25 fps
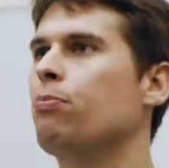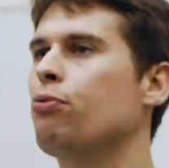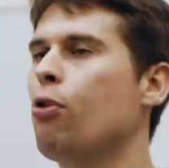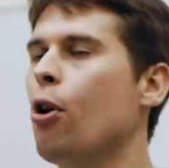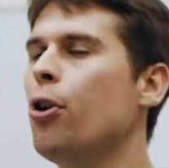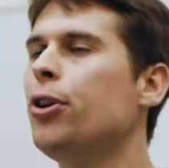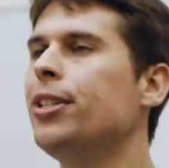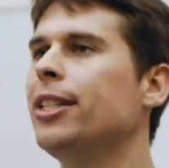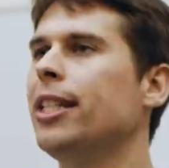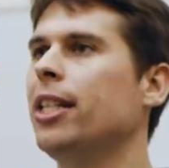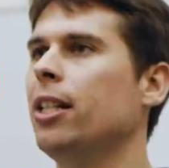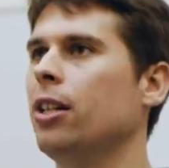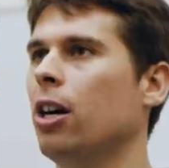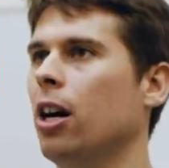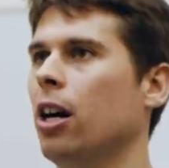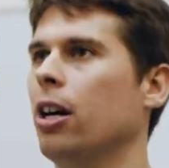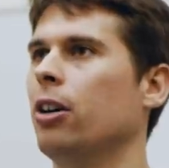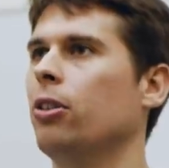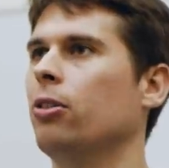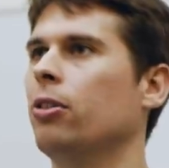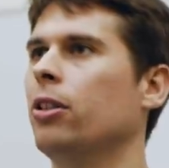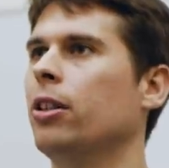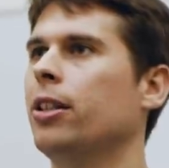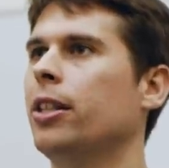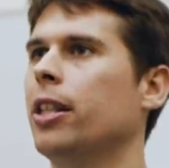protein
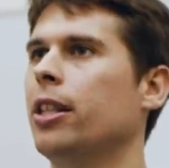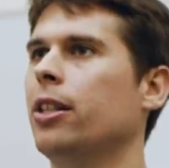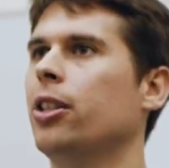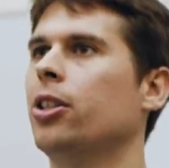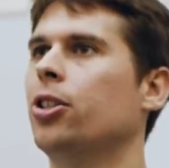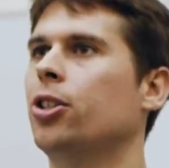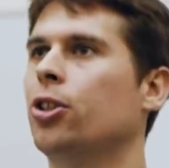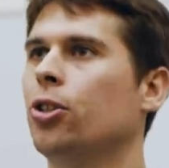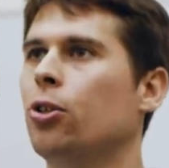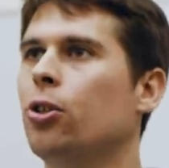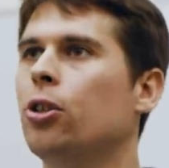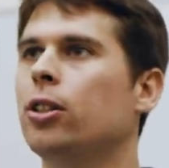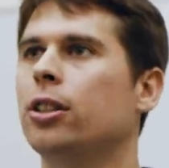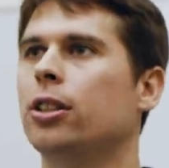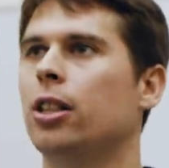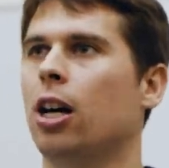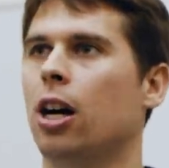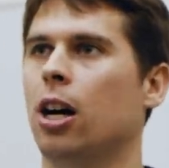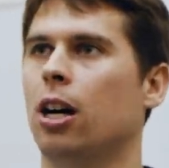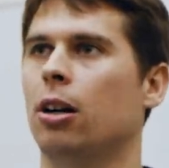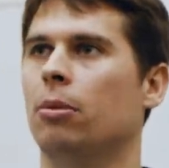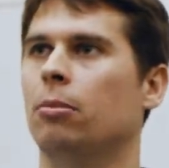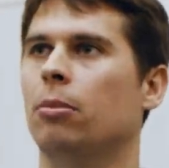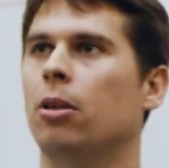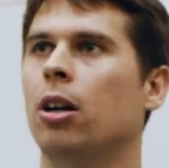aisle that in the short
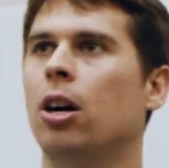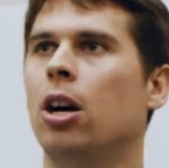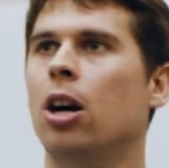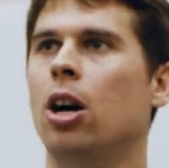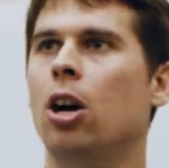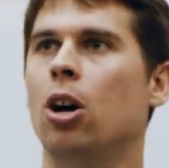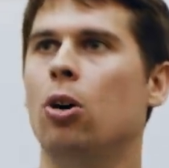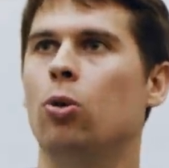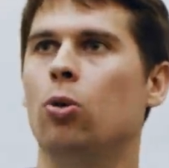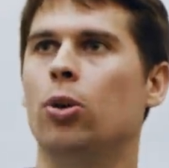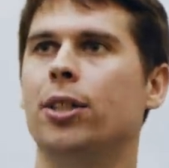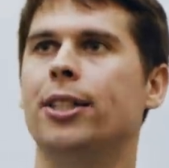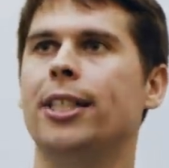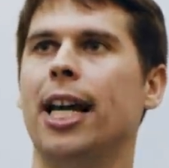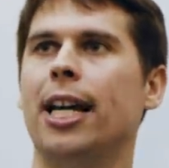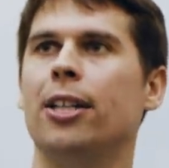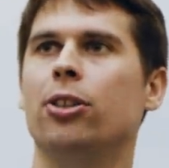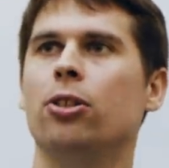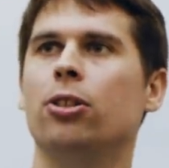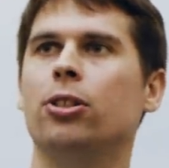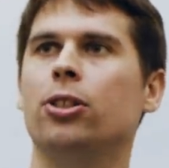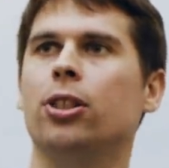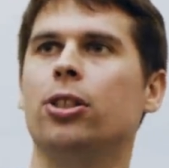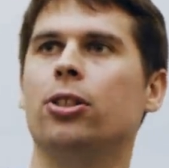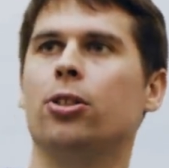term will contain
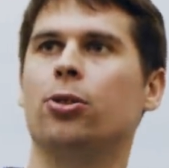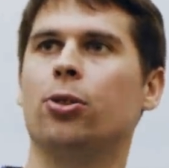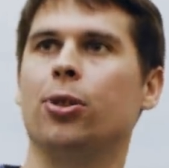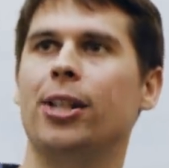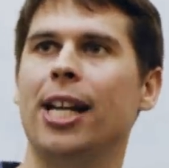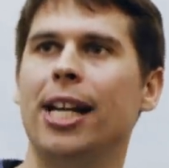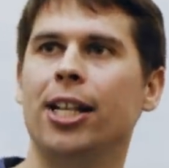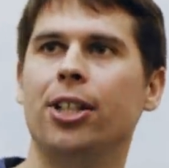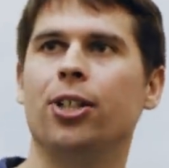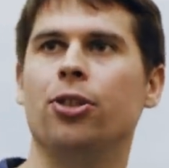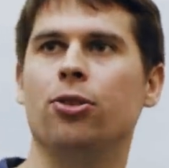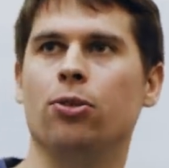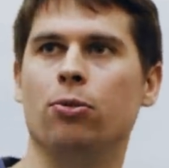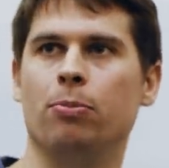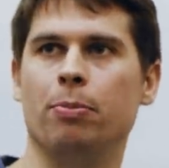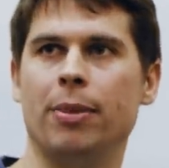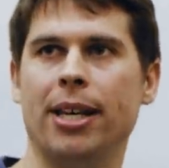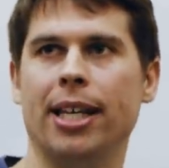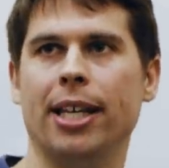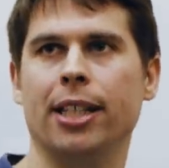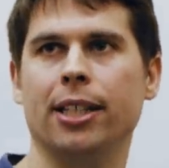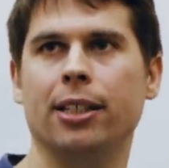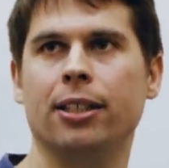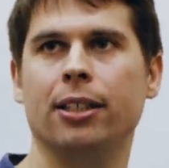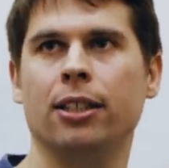not just traditional
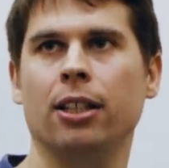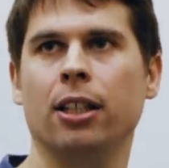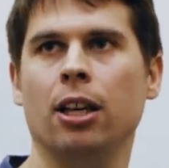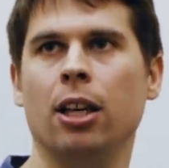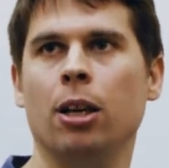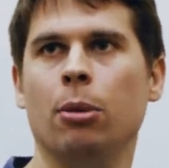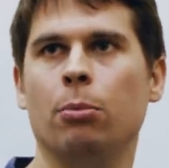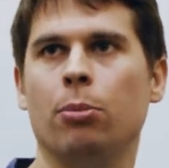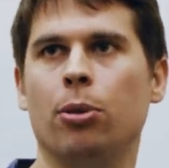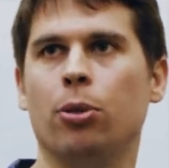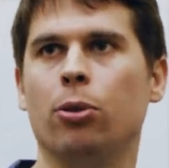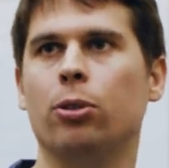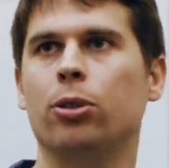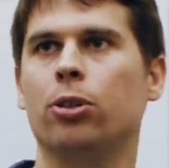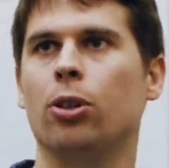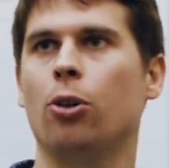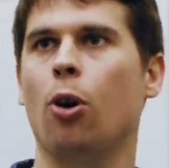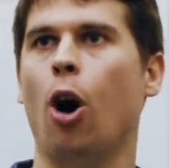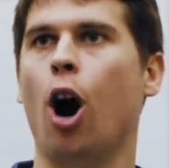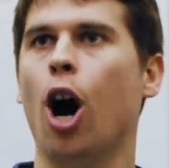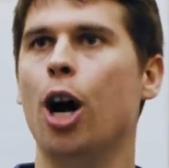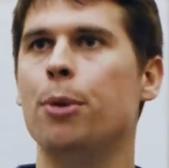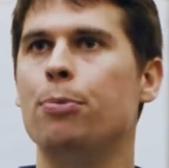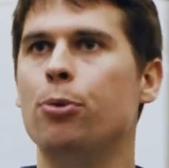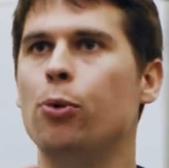meat, but also
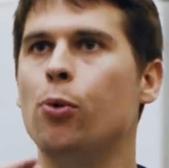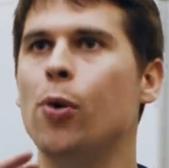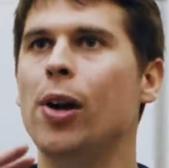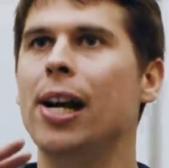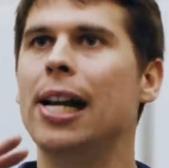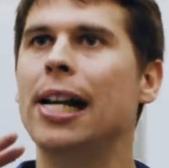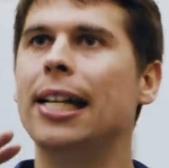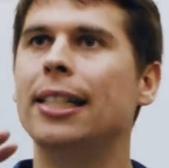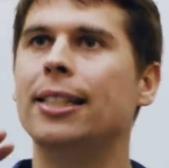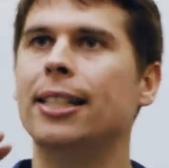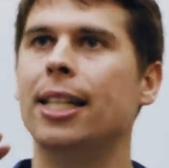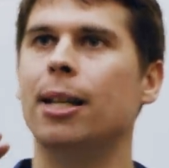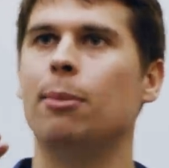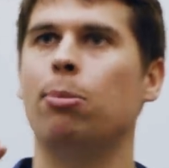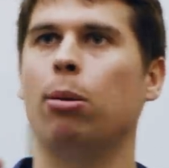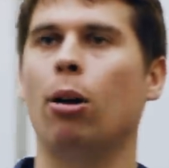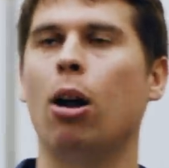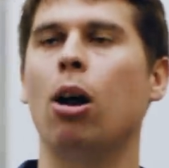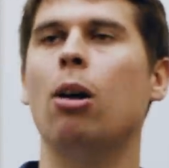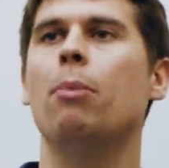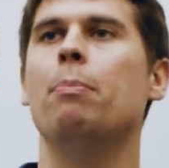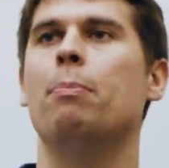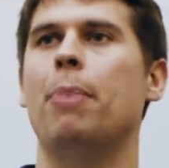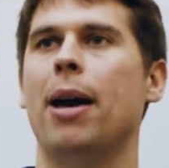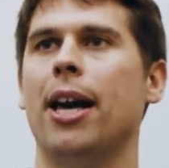hyper-realistic
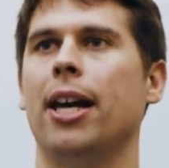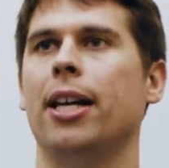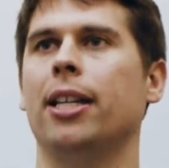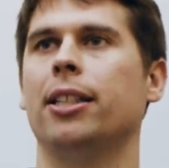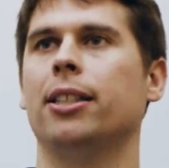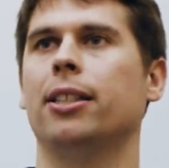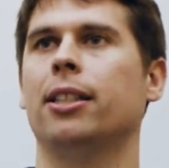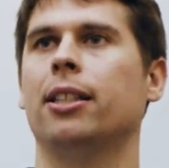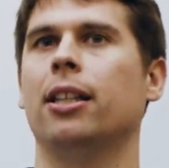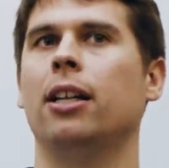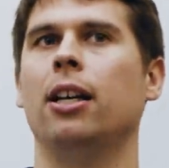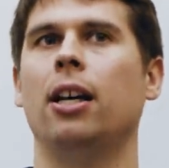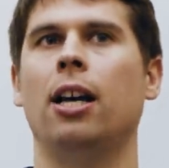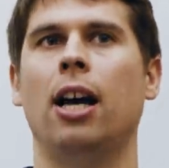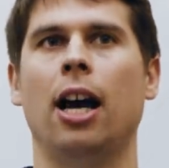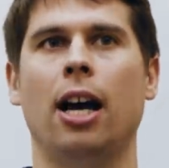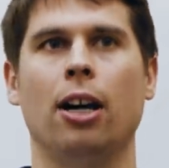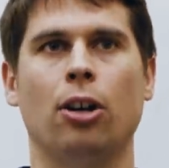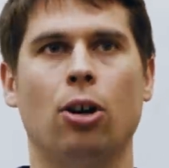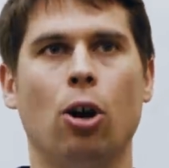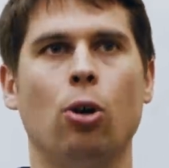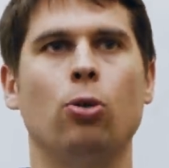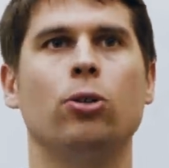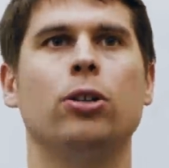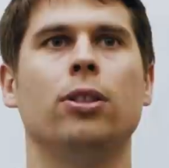plant-based
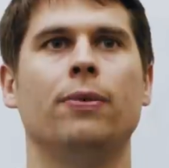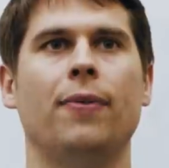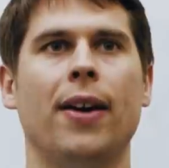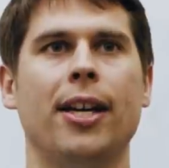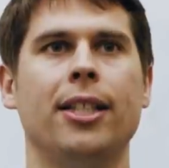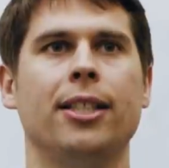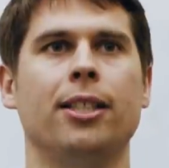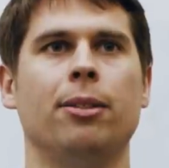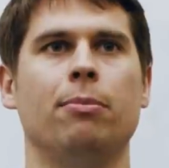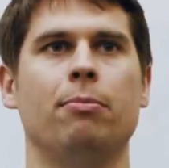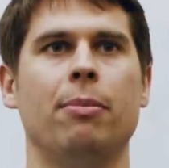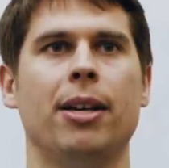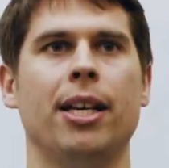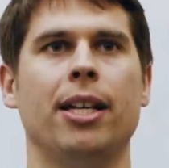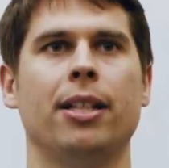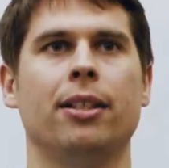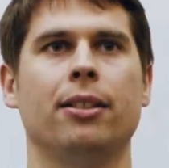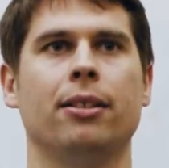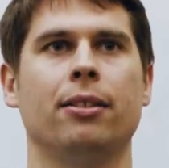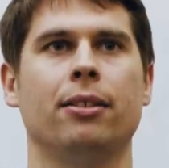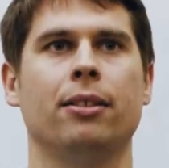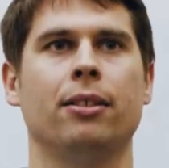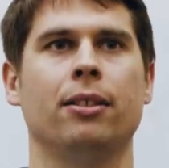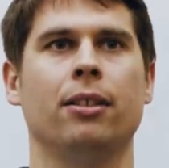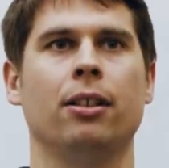and cultivated
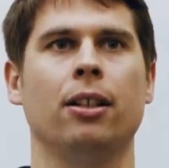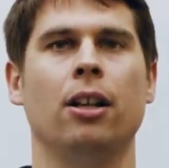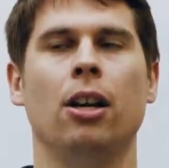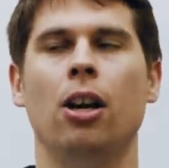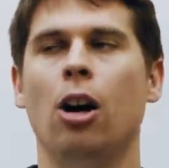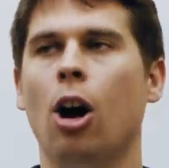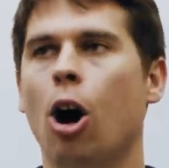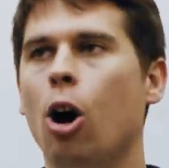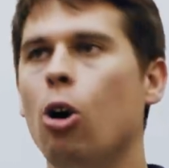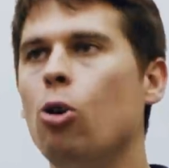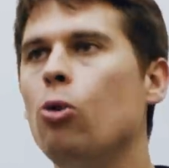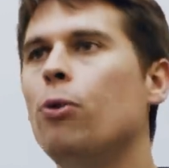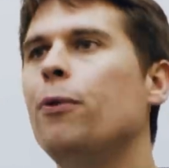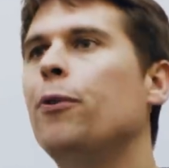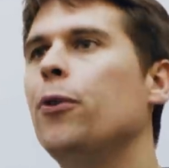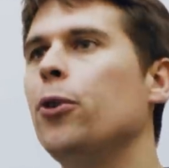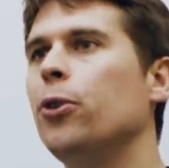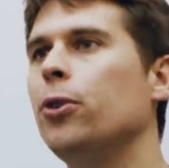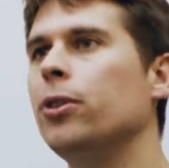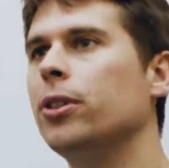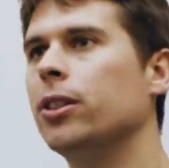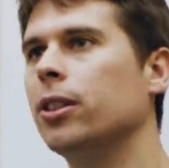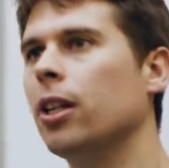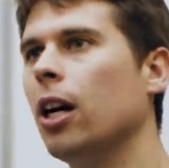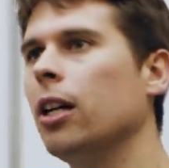meat. Whole
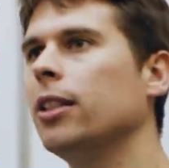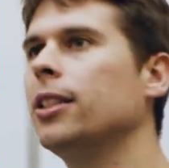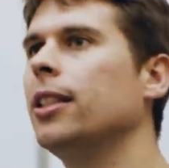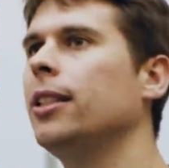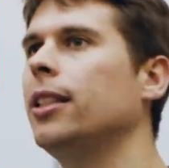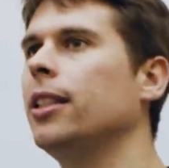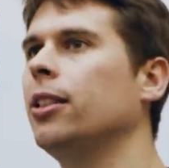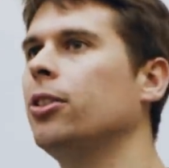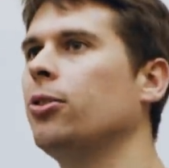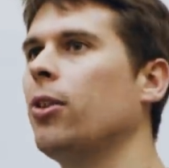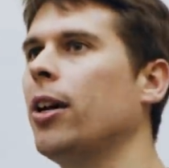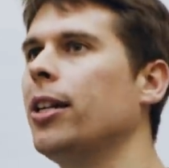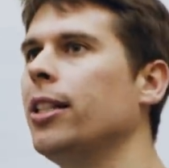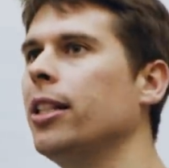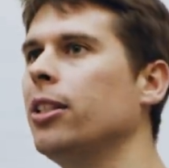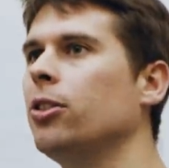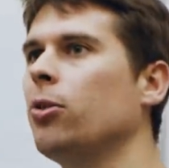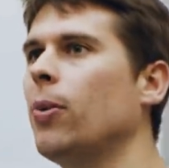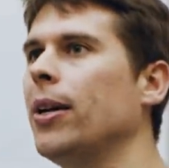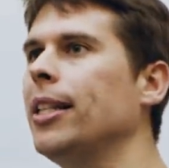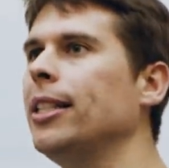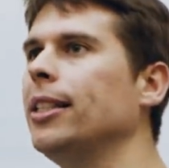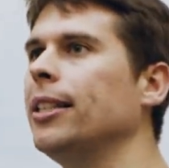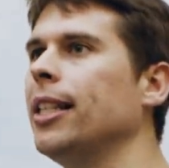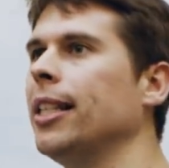Foods started this trend in
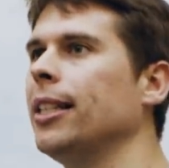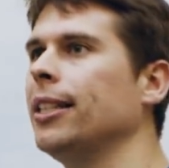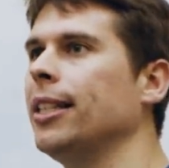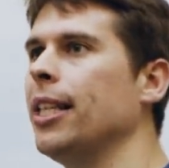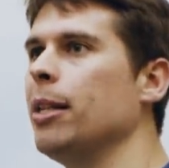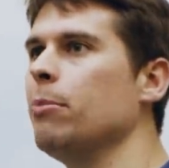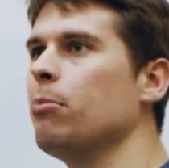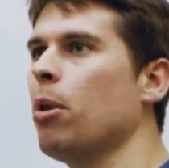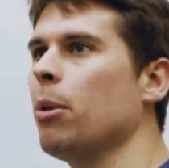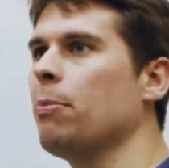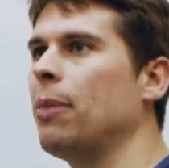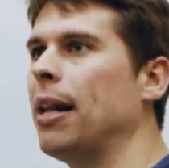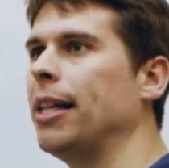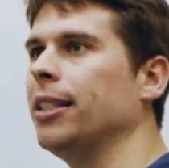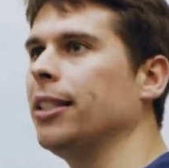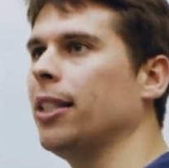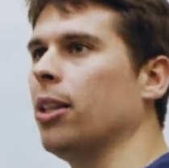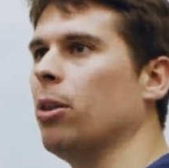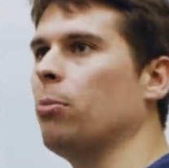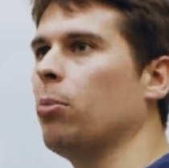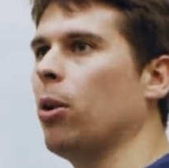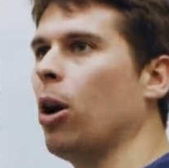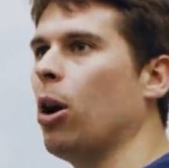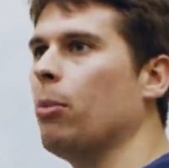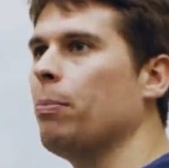2016 by placing
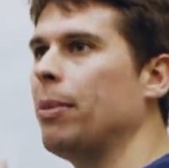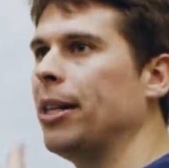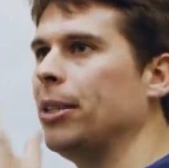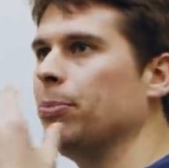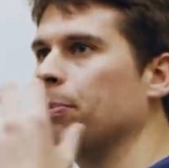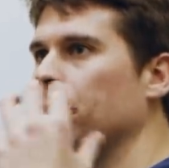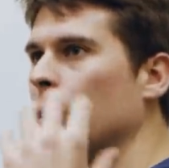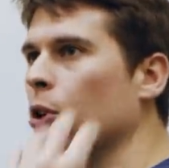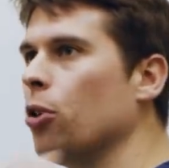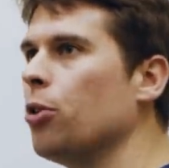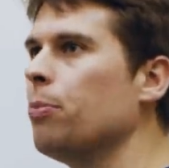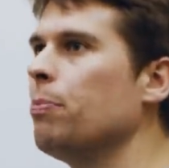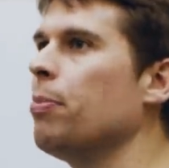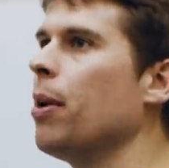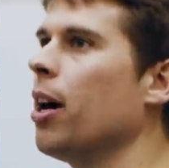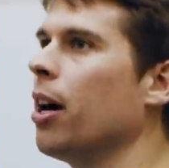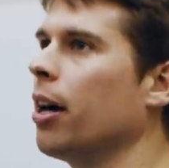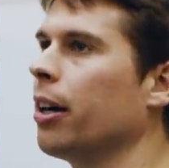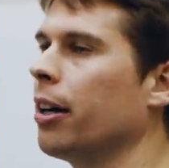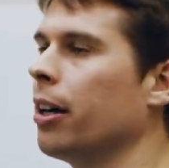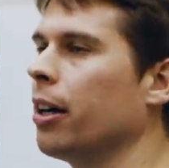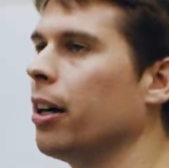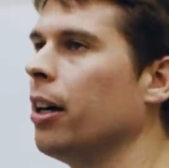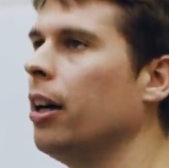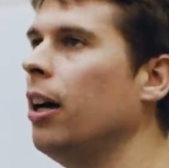the plant-based Beyond
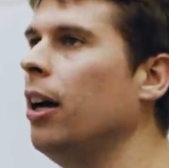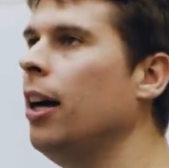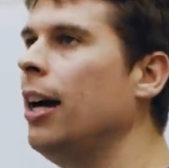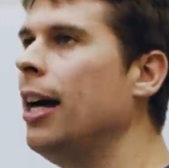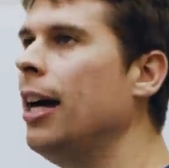Burger